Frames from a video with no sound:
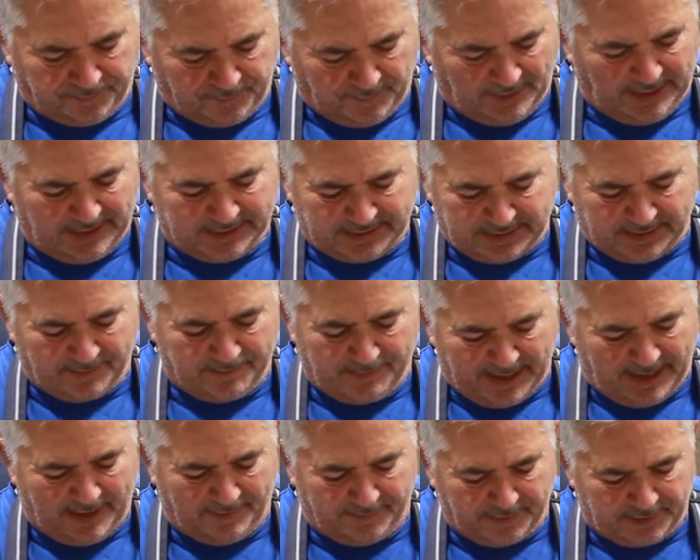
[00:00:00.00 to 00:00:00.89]
It's a
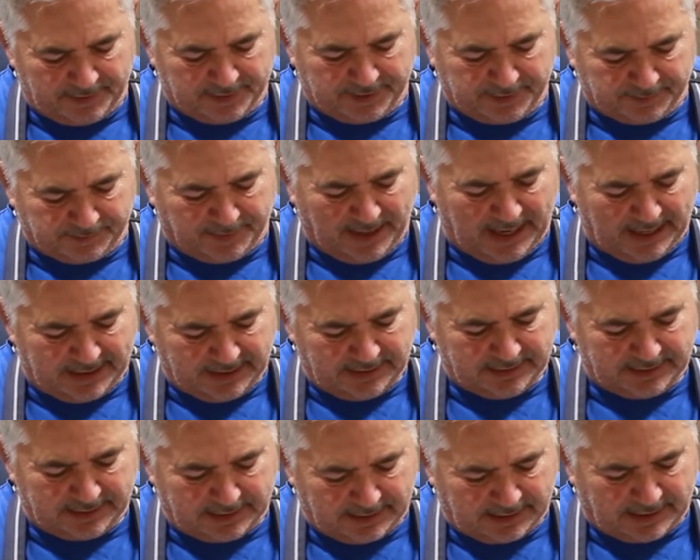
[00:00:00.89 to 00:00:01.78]
marvelous
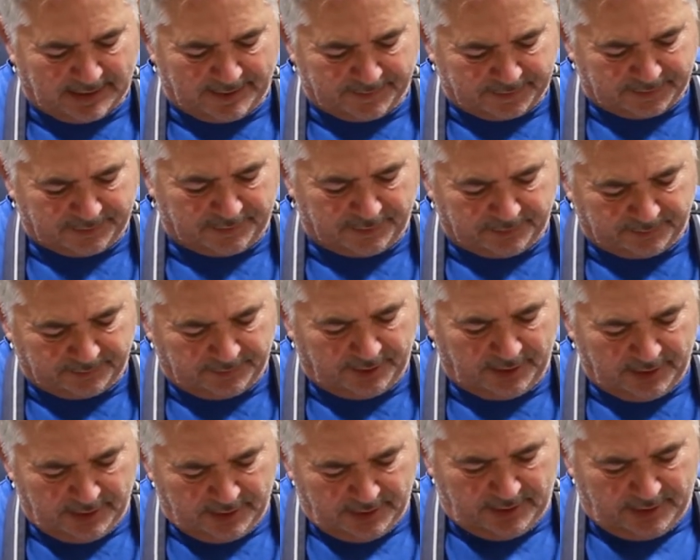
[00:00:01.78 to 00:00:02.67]
spice. It comes from
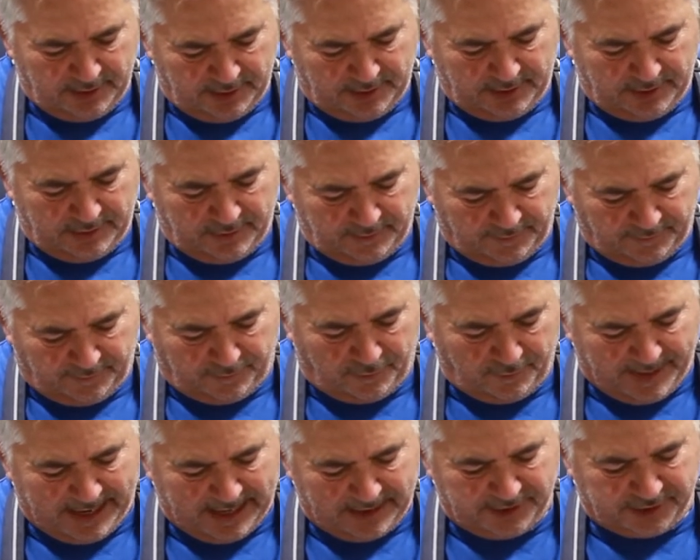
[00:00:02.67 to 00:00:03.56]

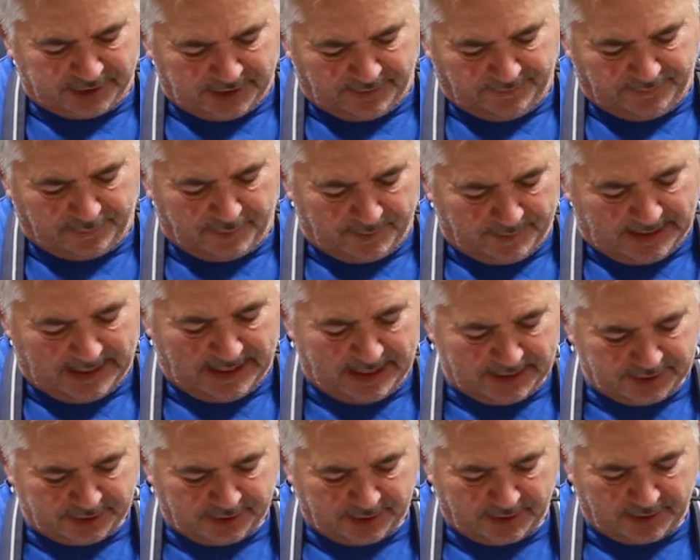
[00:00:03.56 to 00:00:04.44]
Asia, from
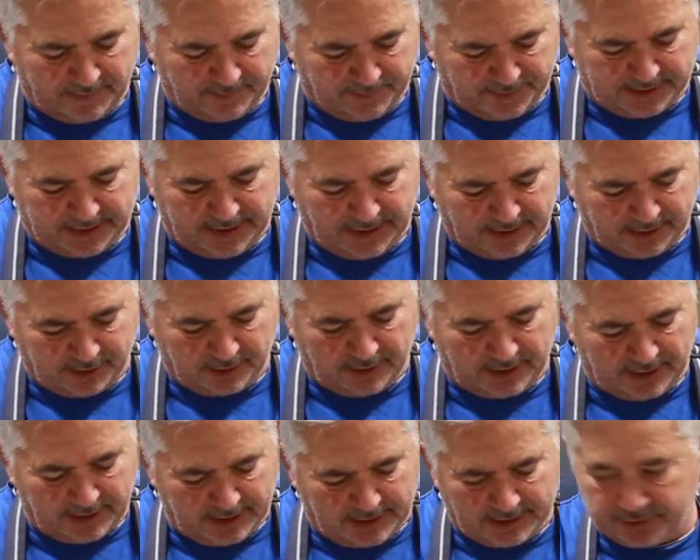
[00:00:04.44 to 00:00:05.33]
Malaysia in
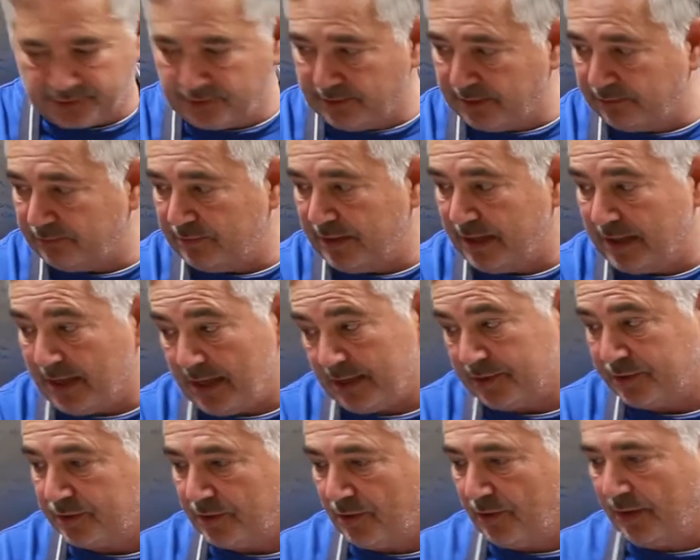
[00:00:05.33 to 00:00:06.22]
particular. That's where I
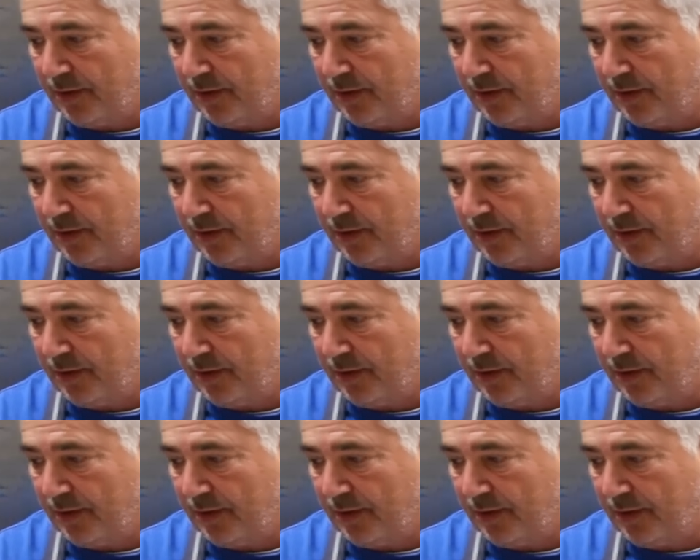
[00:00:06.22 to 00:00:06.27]
saw